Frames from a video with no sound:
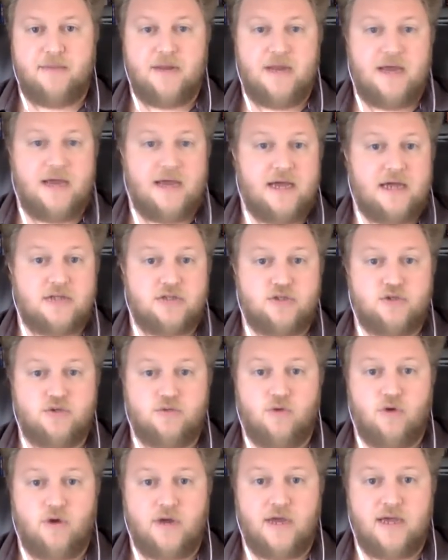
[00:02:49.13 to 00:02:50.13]
But now you got two
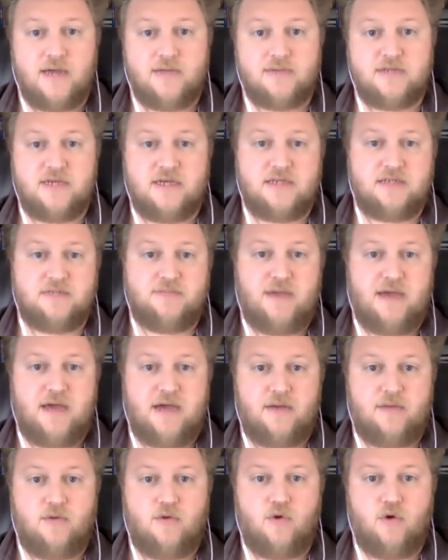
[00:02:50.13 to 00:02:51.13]
more games against
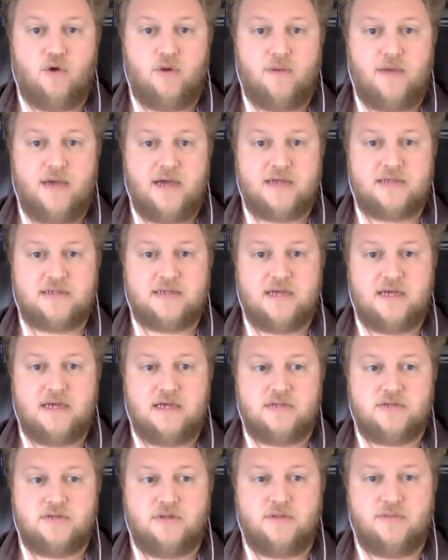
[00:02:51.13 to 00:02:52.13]
backup quarterbacks.
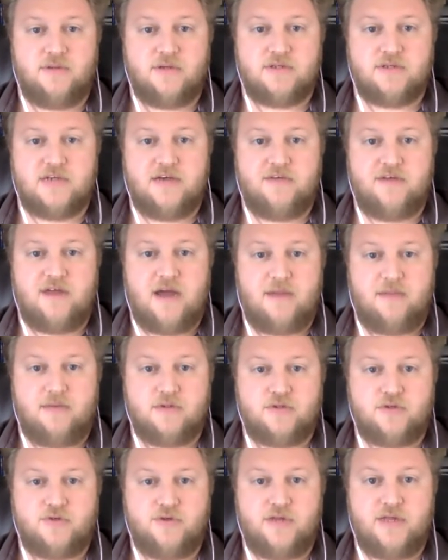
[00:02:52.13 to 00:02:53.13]
The Bills have an
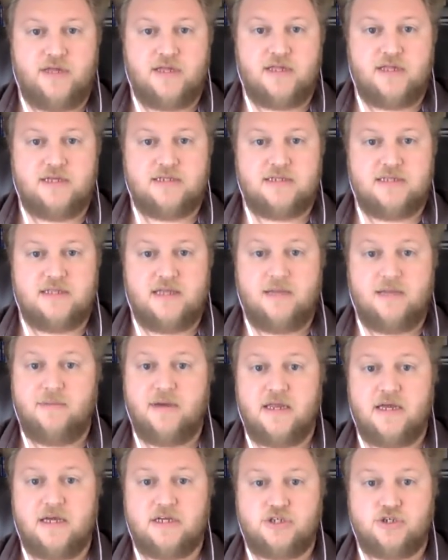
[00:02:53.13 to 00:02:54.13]
opportunity, at least in the
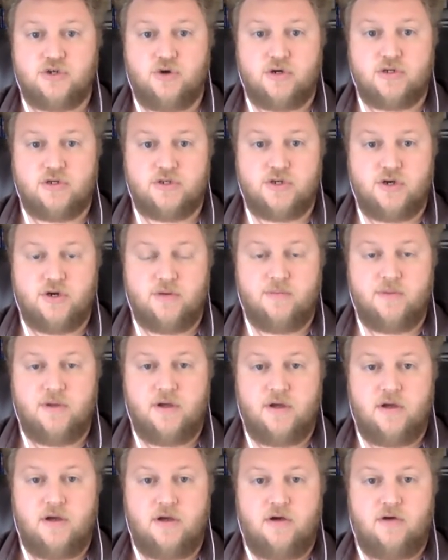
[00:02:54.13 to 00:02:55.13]
immediate short term,
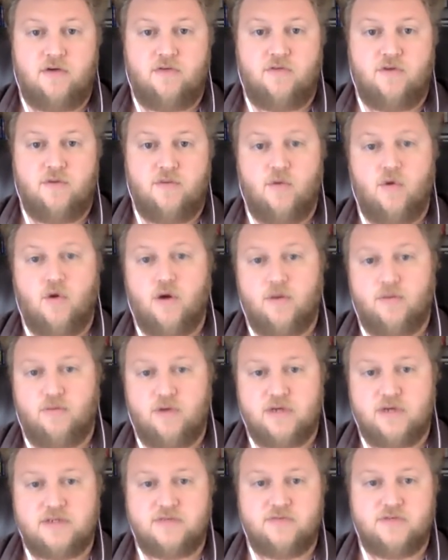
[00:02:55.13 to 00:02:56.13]
for more
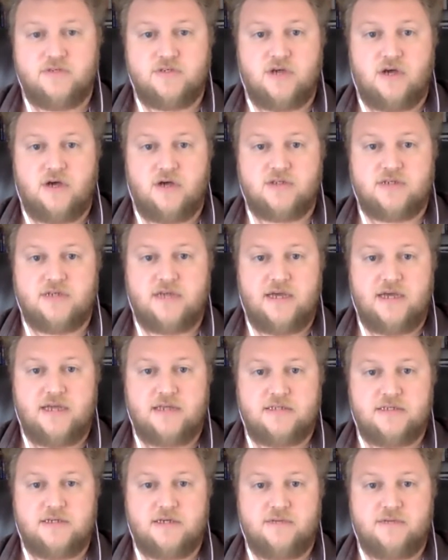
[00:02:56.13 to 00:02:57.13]
impressive results
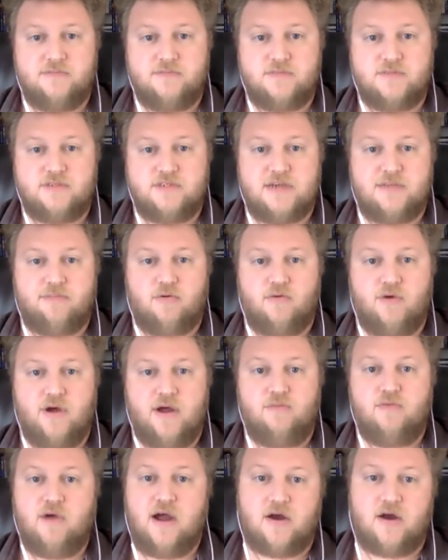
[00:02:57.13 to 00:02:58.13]
and to
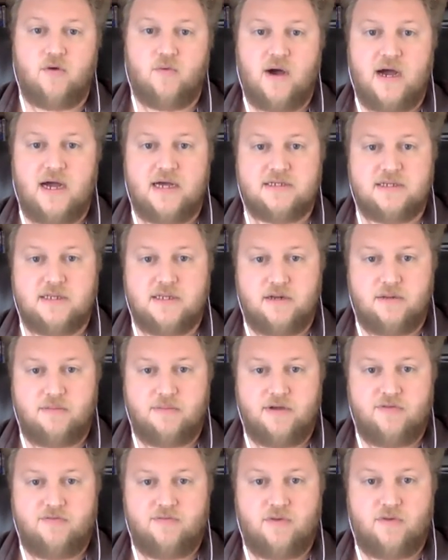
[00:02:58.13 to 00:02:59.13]
separate record wise a little
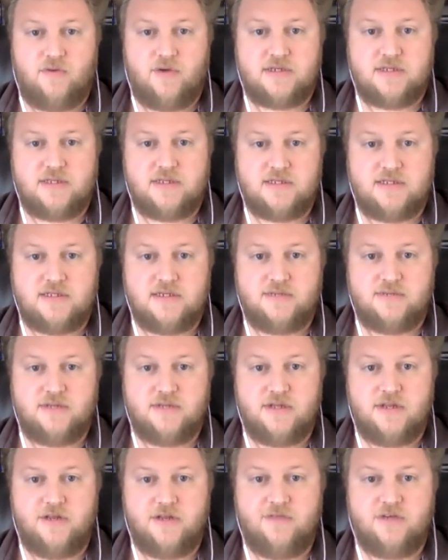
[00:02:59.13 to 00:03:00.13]
bit from the rest of the teams
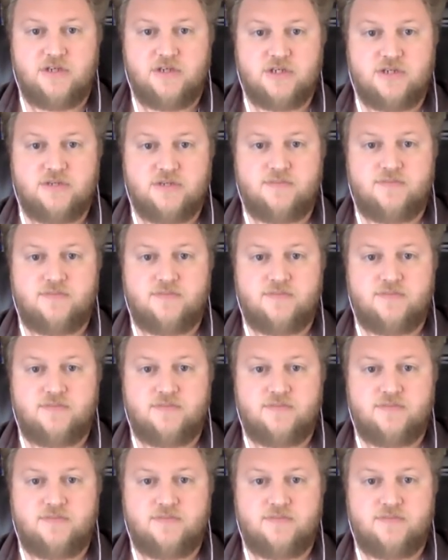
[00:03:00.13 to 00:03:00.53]
in the division.